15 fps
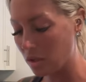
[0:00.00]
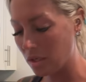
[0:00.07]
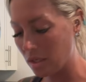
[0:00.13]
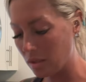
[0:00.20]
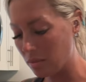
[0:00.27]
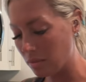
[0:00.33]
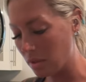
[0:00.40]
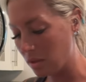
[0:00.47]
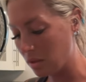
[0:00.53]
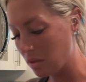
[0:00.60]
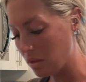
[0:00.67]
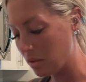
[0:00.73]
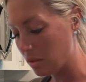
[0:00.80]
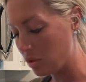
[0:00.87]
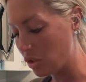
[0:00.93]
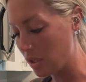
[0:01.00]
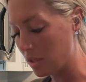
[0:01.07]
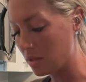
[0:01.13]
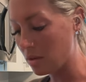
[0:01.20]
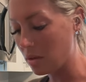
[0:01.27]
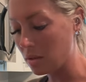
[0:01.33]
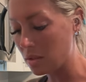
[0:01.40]
cream
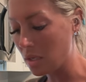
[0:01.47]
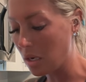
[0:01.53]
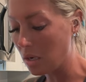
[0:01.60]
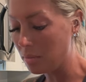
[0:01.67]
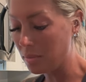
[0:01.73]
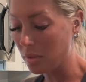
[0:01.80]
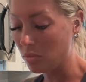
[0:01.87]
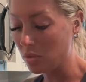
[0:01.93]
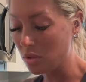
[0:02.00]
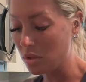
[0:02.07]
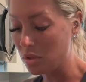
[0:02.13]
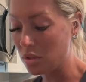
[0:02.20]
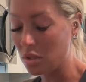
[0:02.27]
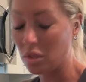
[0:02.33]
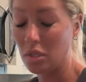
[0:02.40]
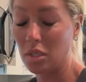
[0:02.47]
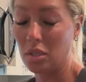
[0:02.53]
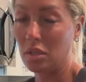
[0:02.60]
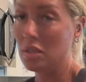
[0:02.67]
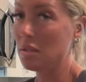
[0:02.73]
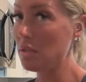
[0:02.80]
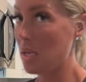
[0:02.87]
cheese on top, then we'll just turn it
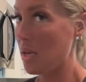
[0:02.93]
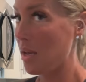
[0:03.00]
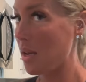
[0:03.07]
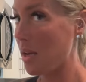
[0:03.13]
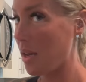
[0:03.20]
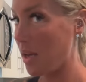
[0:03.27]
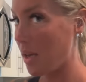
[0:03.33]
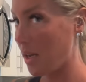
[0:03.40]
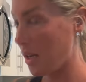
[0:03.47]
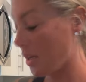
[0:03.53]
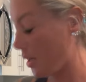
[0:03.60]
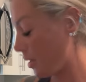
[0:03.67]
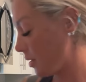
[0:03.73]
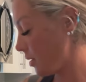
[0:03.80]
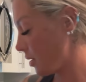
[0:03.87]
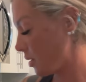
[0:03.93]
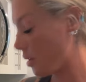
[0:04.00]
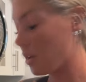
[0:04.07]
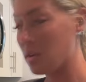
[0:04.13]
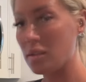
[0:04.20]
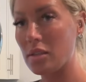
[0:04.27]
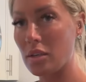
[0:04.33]
on. And
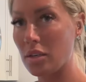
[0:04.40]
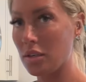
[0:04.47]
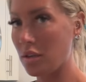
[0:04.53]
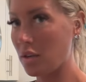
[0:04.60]
I'll start it